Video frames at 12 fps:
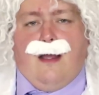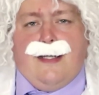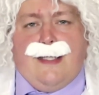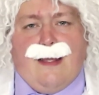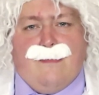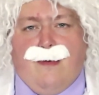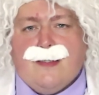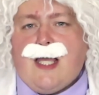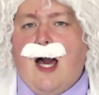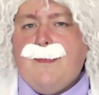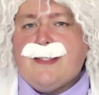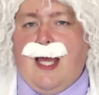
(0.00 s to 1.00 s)
Now, the most
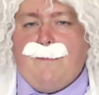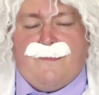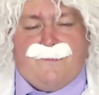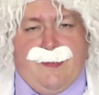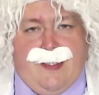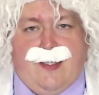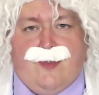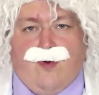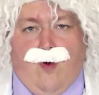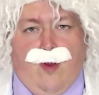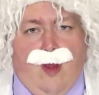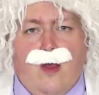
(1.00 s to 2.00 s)
common type of speed
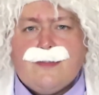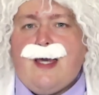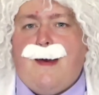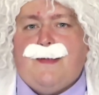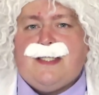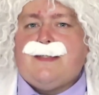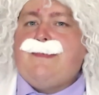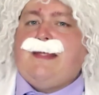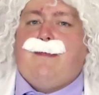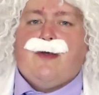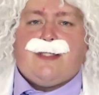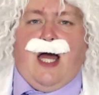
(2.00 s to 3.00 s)
control also happens to be
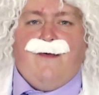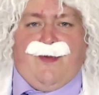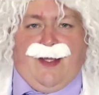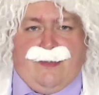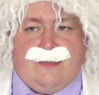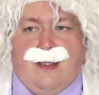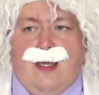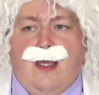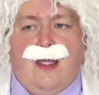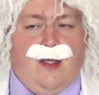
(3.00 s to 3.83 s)
the most obvious.